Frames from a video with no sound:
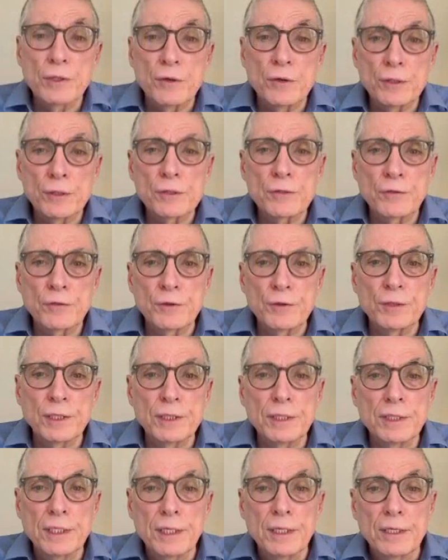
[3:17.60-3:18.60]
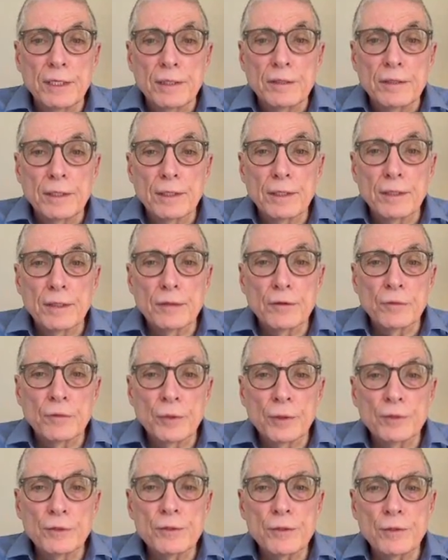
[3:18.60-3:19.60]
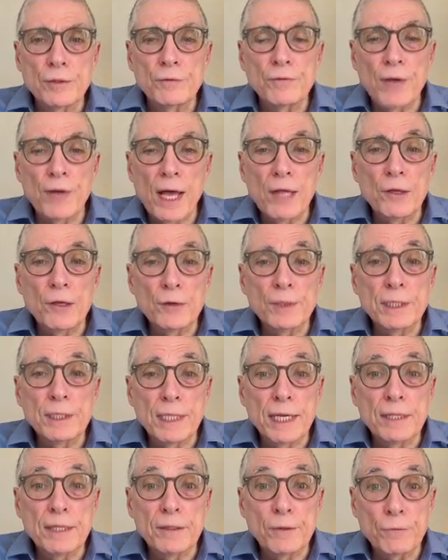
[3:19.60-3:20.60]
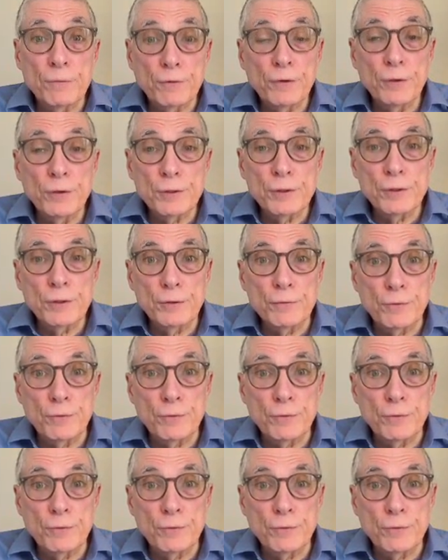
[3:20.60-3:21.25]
course, for the uh, the words that follow. And the first and